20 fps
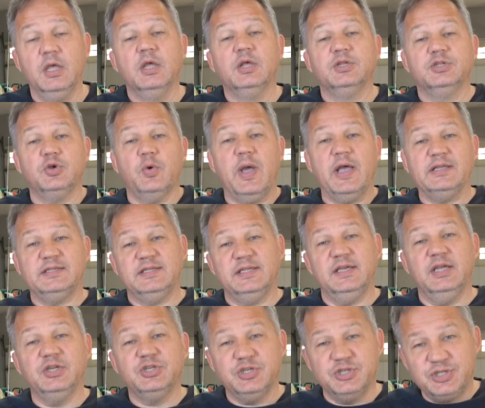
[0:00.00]
So as
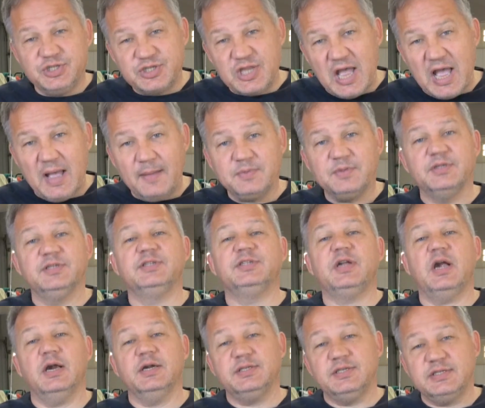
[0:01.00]
the engine stops and
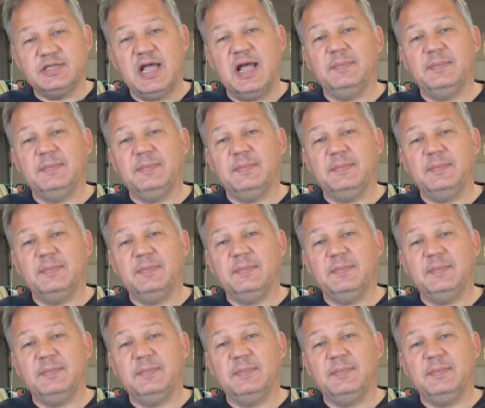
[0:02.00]
starts,